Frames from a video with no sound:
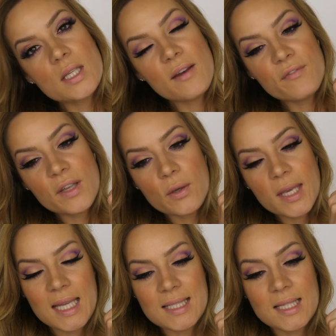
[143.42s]
So everything you
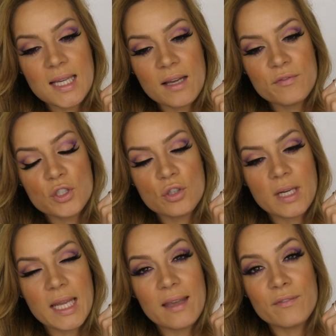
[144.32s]
get is enough to
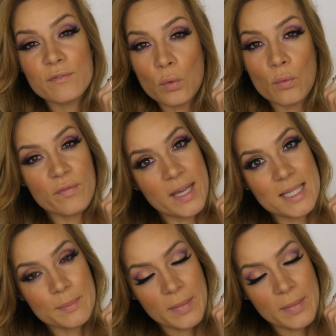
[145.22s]
create a full face of